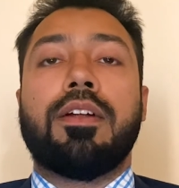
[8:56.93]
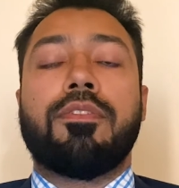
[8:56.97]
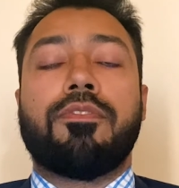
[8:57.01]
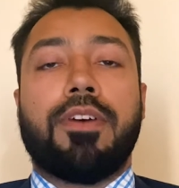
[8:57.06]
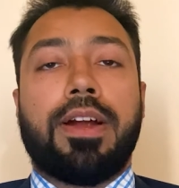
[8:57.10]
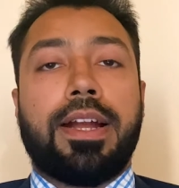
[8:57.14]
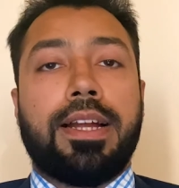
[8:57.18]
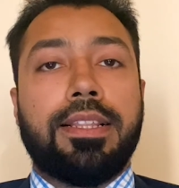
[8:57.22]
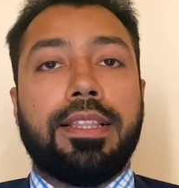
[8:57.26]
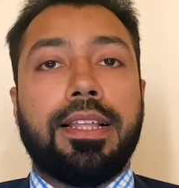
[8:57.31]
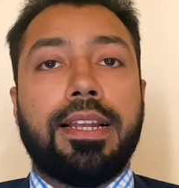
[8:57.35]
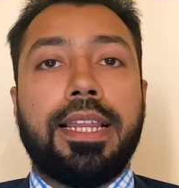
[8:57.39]

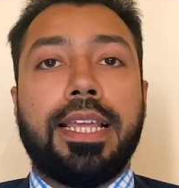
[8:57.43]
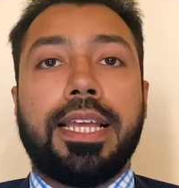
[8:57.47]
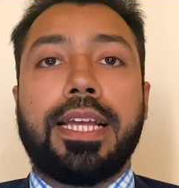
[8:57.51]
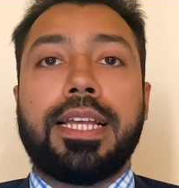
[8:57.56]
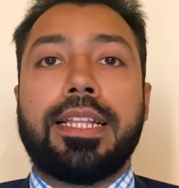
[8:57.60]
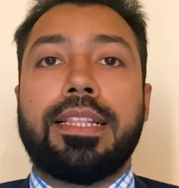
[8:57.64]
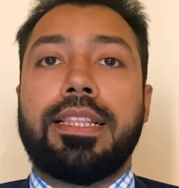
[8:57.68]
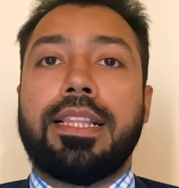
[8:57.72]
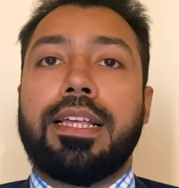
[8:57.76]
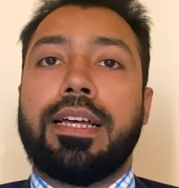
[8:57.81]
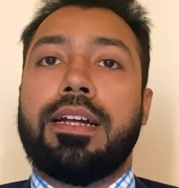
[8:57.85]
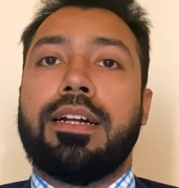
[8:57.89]
Find the link
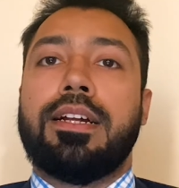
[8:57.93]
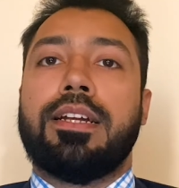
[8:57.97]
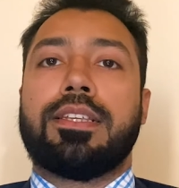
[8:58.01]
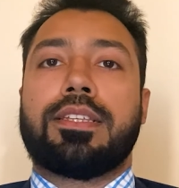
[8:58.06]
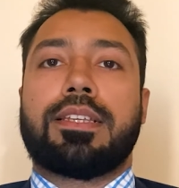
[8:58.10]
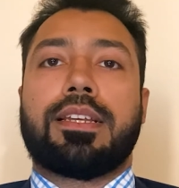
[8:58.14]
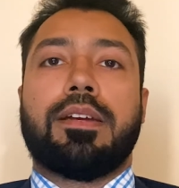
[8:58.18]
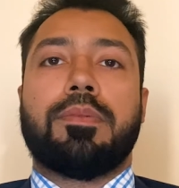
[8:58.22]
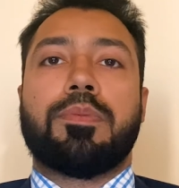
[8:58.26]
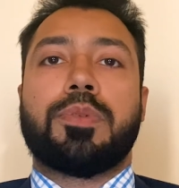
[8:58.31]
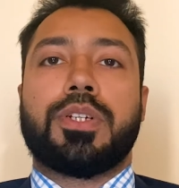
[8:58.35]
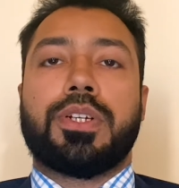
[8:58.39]
in the
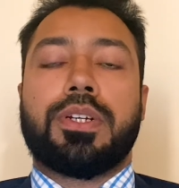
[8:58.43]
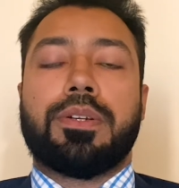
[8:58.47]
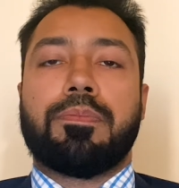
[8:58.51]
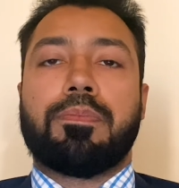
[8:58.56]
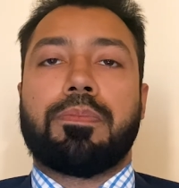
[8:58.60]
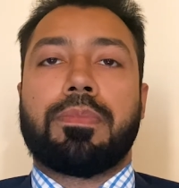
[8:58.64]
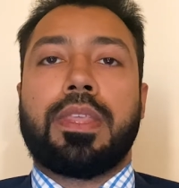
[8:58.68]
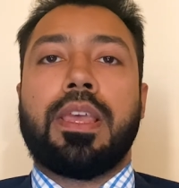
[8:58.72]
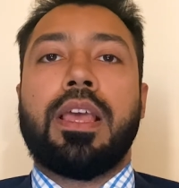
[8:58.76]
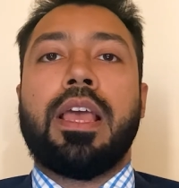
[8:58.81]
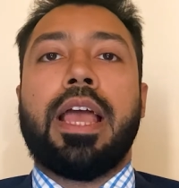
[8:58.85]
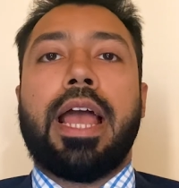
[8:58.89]
description.
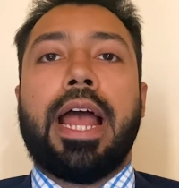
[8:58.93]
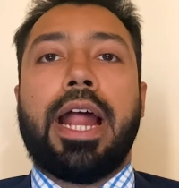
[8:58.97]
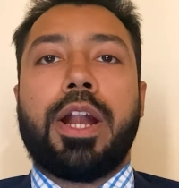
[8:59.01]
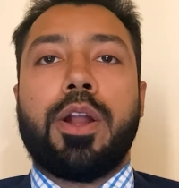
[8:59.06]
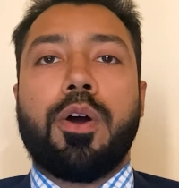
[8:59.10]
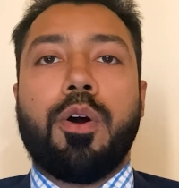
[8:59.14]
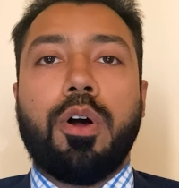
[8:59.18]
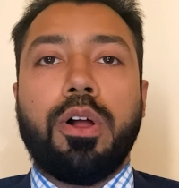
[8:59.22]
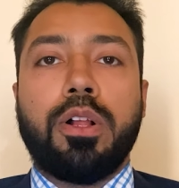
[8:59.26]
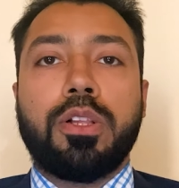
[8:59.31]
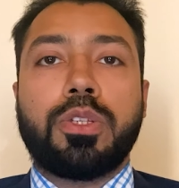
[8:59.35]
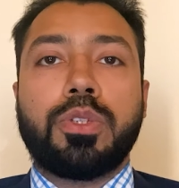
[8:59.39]

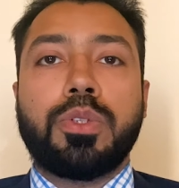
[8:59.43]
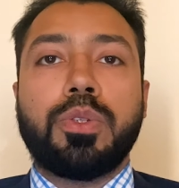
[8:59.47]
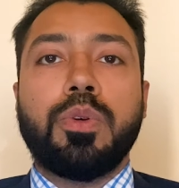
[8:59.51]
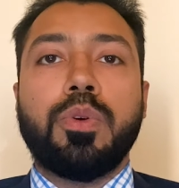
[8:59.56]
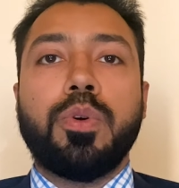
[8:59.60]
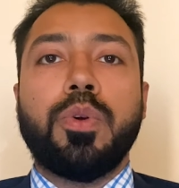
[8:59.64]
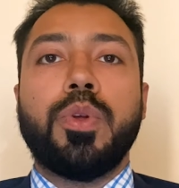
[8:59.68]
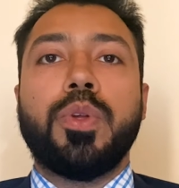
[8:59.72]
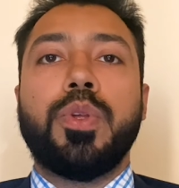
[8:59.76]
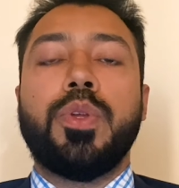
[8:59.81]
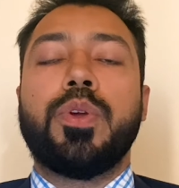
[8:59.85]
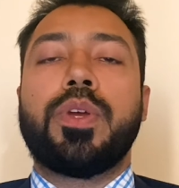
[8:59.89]
And
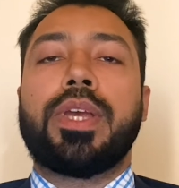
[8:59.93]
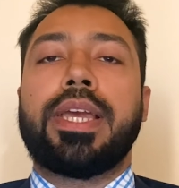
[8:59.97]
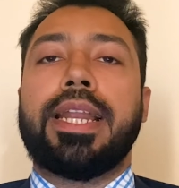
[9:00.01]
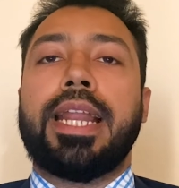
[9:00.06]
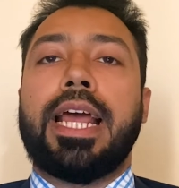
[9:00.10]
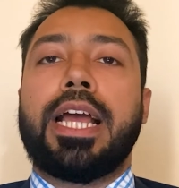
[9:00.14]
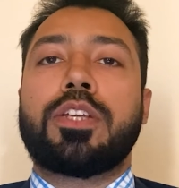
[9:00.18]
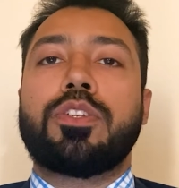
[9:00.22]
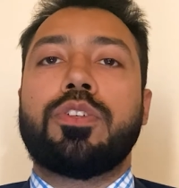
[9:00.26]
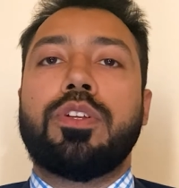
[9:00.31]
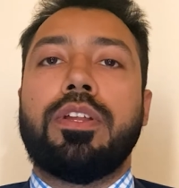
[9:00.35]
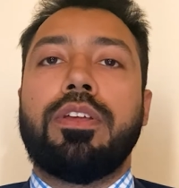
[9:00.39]
also you can
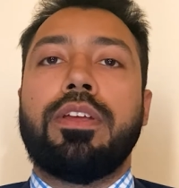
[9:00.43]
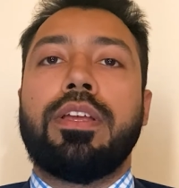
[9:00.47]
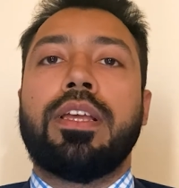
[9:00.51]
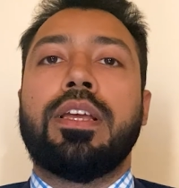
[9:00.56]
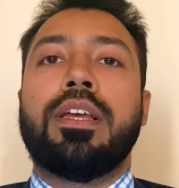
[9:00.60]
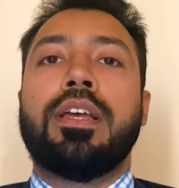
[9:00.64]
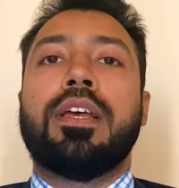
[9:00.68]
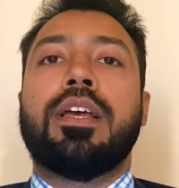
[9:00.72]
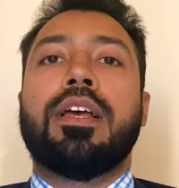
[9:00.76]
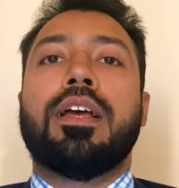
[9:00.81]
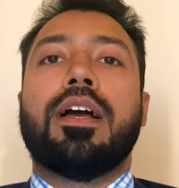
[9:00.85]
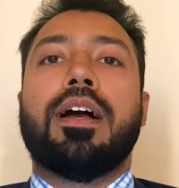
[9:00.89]
actually
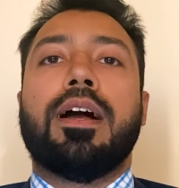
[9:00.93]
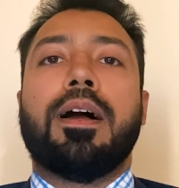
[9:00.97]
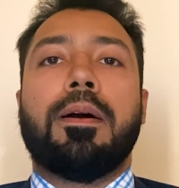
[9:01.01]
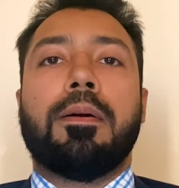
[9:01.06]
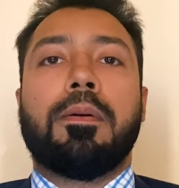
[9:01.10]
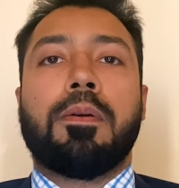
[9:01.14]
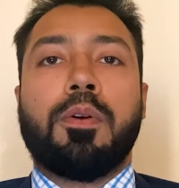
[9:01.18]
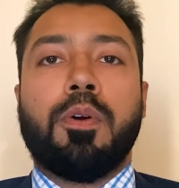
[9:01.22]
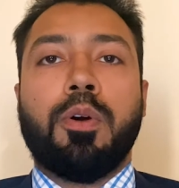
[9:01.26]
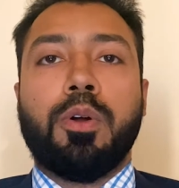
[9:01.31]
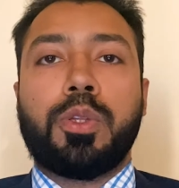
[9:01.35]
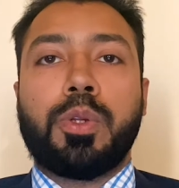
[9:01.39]

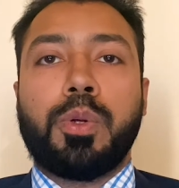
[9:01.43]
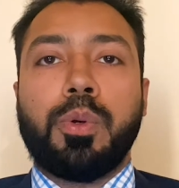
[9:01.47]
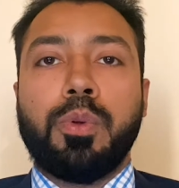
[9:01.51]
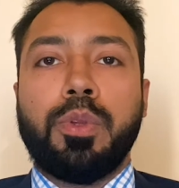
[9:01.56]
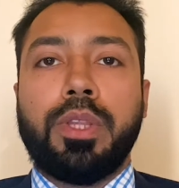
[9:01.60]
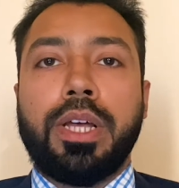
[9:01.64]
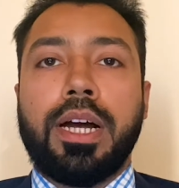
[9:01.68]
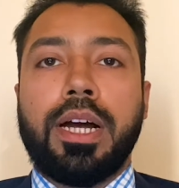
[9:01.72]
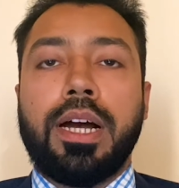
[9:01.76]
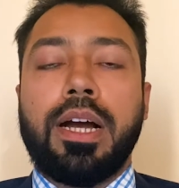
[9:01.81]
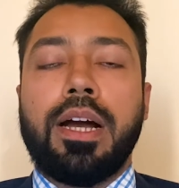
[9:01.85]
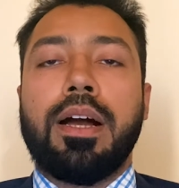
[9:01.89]
go through
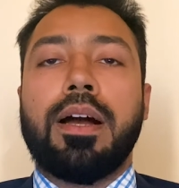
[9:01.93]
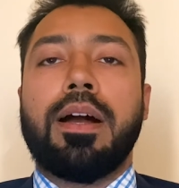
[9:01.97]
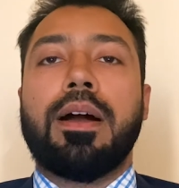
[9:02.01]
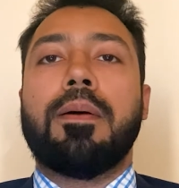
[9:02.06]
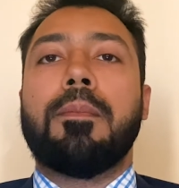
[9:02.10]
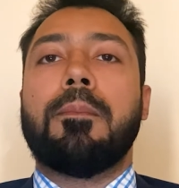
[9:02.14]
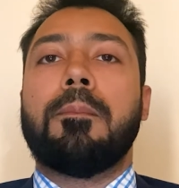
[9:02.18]
the